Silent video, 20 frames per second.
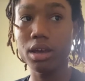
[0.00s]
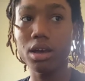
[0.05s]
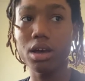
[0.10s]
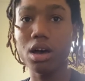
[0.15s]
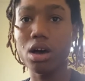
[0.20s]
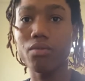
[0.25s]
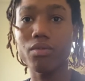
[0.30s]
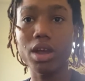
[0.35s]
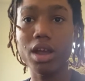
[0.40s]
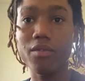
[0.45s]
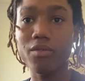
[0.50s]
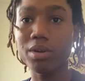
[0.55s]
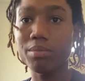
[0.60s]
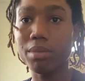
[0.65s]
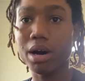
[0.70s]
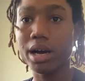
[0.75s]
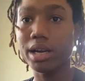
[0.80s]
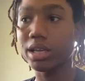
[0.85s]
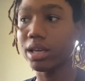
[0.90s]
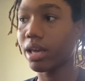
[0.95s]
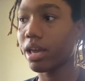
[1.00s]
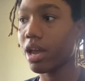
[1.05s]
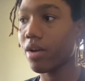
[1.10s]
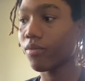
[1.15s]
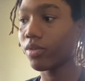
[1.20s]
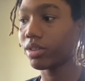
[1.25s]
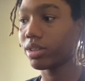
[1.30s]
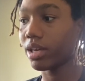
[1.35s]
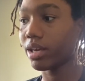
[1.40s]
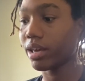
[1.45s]
of everybody and
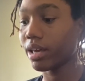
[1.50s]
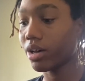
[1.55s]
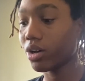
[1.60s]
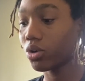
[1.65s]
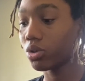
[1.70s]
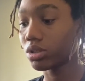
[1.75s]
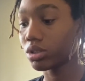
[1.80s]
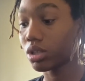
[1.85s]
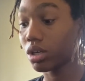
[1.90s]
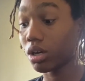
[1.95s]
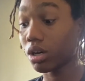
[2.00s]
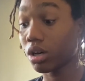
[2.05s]
everything else